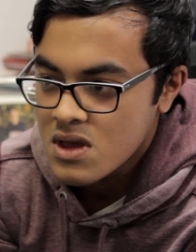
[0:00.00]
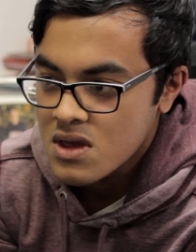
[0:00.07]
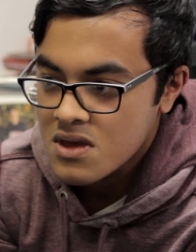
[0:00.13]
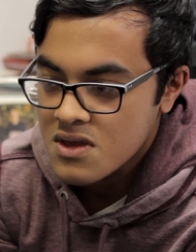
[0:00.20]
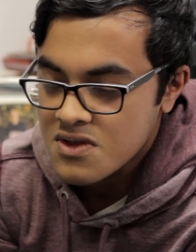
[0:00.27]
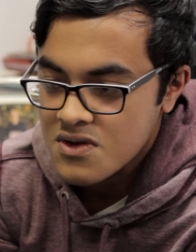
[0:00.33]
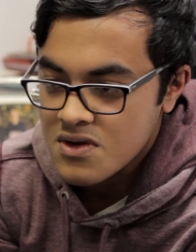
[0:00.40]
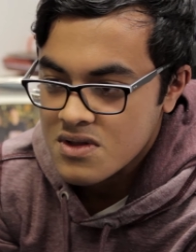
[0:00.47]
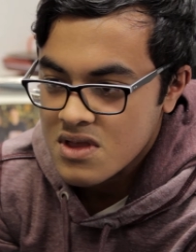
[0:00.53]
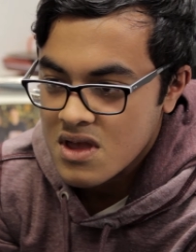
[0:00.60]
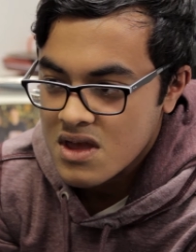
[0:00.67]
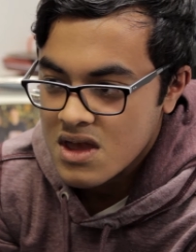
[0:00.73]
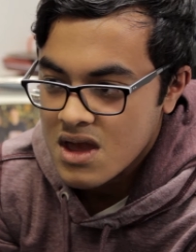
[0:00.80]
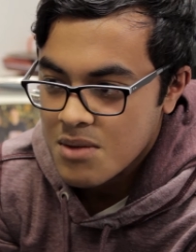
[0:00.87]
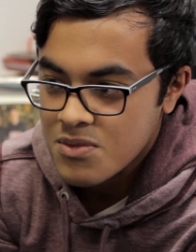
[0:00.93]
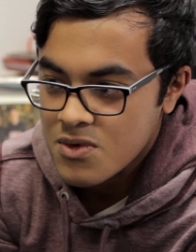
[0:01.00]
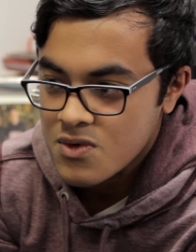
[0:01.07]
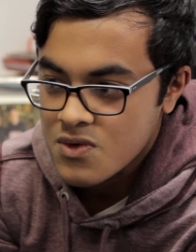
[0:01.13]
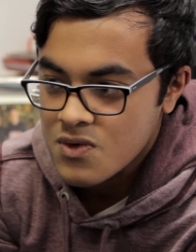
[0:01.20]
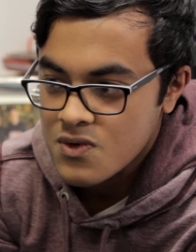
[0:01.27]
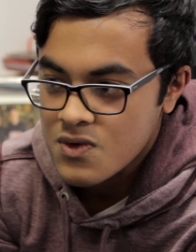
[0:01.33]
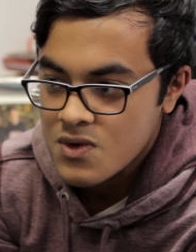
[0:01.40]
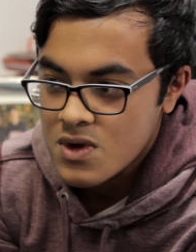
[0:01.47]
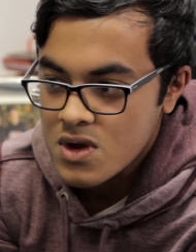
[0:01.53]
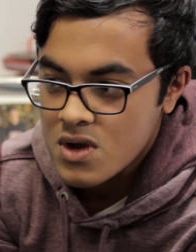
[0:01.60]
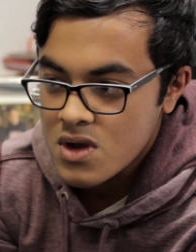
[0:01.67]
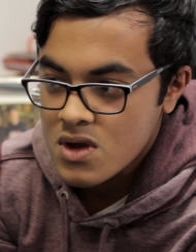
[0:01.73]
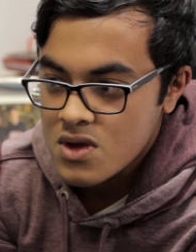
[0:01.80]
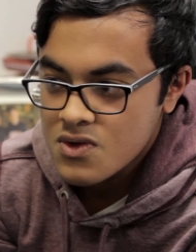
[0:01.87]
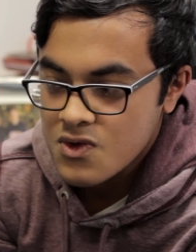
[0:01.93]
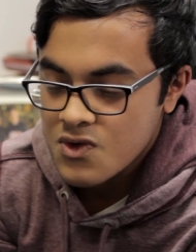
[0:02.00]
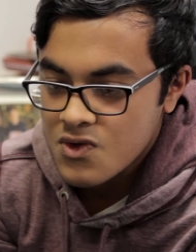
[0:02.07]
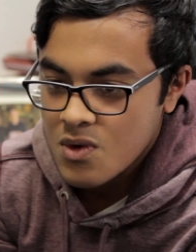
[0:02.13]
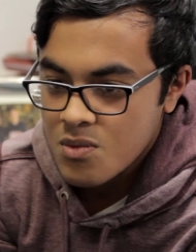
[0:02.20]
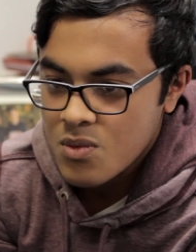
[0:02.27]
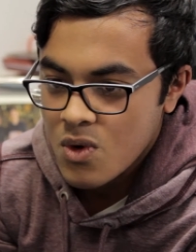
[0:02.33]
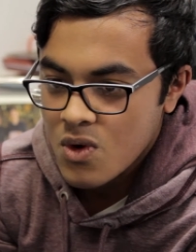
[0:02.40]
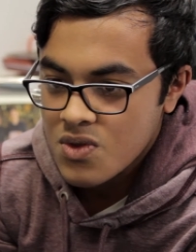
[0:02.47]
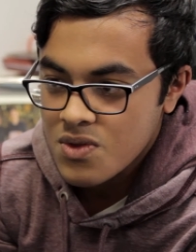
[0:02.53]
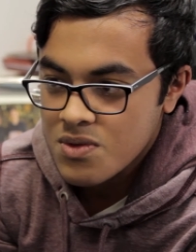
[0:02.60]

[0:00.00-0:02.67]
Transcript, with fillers: considering that it happened to someone